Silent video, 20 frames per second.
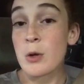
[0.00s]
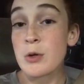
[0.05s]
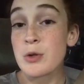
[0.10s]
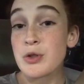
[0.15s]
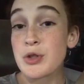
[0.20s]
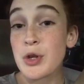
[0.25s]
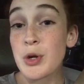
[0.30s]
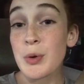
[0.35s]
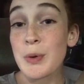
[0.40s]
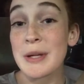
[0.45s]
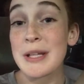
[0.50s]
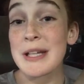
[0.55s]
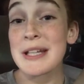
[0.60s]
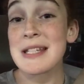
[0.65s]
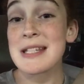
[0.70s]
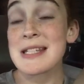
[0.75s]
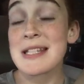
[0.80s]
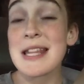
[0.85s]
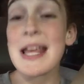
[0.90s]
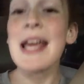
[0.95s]
So it
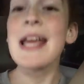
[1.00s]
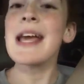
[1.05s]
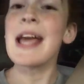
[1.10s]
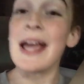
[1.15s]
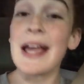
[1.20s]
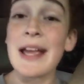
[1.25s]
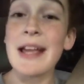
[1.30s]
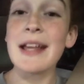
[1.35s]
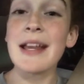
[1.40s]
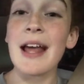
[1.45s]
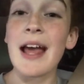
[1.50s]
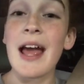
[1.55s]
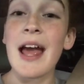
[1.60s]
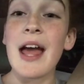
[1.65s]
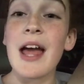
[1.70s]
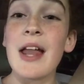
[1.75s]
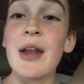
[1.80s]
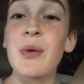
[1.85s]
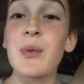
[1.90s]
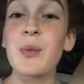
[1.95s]
is day eight,
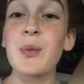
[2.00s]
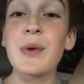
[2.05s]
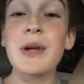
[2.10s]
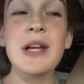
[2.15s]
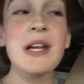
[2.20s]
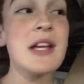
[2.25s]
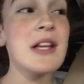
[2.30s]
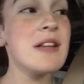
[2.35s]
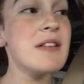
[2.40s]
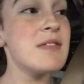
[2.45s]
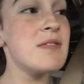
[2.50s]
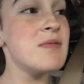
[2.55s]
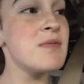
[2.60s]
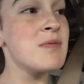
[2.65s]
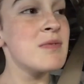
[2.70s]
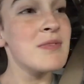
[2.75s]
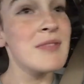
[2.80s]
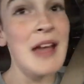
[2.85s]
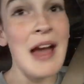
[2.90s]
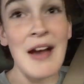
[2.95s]
and we
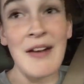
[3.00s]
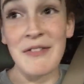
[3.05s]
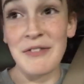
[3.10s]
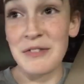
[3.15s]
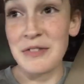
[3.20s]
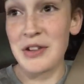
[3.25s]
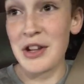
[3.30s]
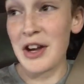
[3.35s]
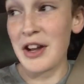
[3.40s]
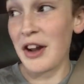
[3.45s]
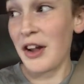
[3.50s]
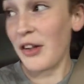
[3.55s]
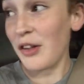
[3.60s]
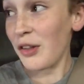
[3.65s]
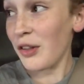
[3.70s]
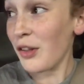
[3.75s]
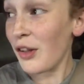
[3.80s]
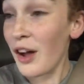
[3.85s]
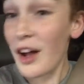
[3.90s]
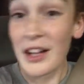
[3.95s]
have done a
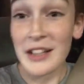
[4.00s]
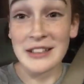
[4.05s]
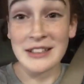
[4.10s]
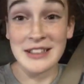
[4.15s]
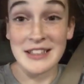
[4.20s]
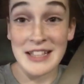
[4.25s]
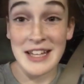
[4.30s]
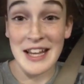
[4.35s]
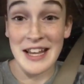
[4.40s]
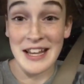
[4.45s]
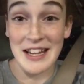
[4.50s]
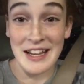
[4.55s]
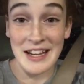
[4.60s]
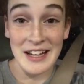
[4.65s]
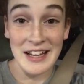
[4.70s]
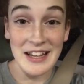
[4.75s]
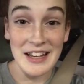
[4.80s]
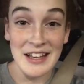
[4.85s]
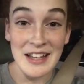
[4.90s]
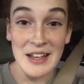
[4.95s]
lot today.
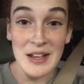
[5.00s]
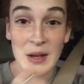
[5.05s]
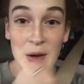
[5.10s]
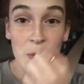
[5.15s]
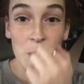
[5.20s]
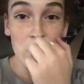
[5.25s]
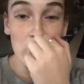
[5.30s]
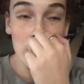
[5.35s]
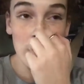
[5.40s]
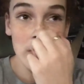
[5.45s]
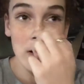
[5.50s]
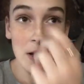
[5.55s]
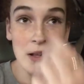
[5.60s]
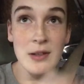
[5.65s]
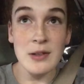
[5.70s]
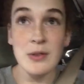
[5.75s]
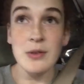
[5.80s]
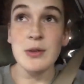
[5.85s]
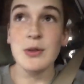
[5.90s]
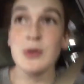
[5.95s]
We
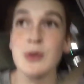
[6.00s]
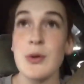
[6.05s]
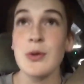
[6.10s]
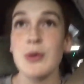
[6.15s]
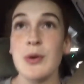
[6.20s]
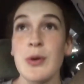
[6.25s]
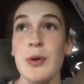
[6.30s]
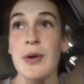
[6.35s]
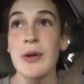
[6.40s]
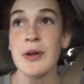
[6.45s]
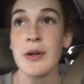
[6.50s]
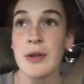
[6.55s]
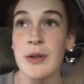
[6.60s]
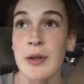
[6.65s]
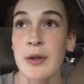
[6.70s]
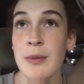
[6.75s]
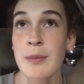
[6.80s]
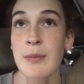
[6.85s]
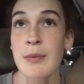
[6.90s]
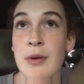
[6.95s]
went to
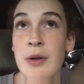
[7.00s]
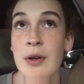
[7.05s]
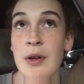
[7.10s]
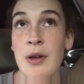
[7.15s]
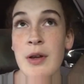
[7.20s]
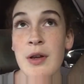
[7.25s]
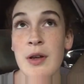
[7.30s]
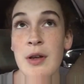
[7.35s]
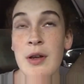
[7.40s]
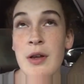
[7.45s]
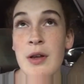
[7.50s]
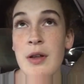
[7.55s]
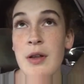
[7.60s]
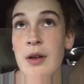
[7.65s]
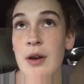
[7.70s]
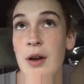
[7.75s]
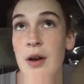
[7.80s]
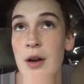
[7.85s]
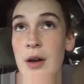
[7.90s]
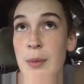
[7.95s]

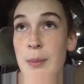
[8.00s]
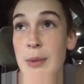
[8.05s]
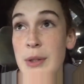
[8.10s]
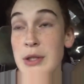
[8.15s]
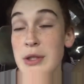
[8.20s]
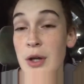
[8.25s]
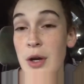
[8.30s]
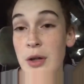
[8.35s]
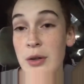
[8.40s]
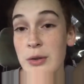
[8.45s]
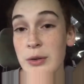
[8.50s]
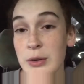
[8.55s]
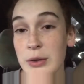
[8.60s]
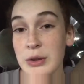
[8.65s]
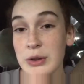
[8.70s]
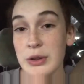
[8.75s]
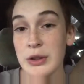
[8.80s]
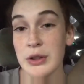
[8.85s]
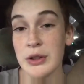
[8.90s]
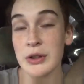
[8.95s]
uh,
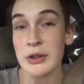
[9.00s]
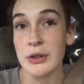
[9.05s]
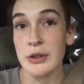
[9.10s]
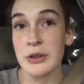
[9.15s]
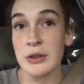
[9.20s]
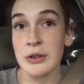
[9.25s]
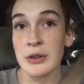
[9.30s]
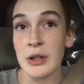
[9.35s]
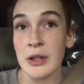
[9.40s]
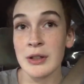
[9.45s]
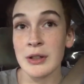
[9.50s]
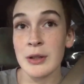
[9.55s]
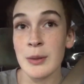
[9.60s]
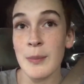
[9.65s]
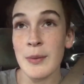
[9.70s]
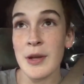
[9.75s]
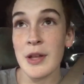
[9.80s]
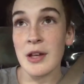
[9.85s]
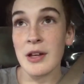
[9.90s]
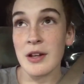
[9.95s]
McDonald's, at the
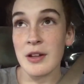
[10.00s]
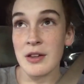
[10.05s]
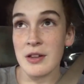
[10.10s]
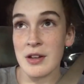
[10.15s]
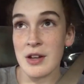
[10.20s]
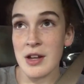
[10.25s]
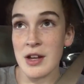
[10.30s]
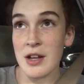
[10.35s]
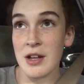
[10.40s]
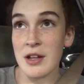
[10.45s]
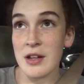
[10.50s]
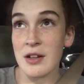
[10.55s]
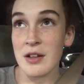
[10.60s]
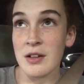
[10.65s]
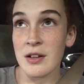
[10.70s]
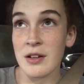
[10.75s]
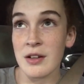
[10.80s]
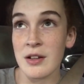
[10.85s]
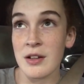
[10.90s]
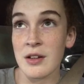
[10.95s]
beginning of the day.
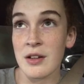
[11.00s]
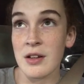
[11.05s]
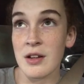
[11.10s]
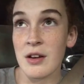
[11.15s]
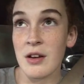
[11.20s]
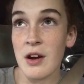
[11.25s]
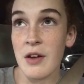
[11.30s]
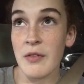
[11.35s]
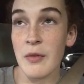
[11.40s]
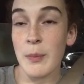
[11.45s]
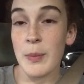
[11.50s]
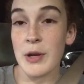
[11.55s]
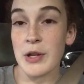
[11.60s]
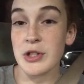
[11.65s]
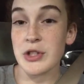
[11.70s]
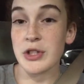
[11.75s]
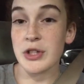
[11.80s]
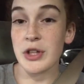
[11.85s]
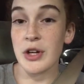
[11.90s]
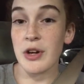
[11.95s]
I'll have a
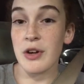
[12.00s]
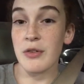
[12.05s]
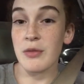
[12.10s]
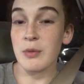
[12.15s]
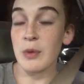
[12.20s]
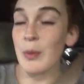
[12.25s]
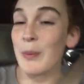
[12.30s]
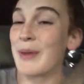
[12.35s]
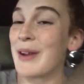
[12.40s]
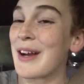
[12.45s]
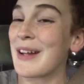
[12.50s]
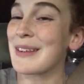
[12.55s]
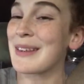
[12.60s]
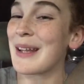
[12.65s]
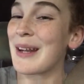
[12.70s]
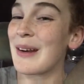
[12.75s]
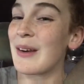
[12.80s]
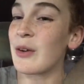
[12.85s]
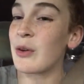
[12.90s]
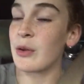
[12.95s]
picture of what we got
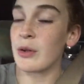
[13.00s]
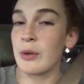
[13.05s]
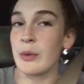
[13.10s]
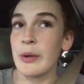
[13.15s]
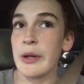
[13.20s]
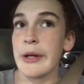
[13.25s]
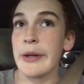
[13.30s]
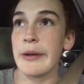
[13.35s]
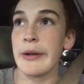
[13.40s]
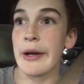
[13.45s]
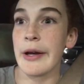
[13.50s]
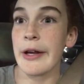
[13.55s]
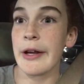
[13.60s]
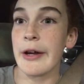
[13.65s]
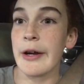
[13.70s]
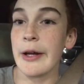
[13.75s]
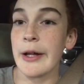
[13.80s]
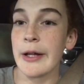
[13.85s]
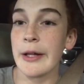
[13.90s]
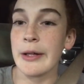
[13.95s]
there, or what I
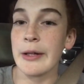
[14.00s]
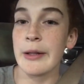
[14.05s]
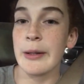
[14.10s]
got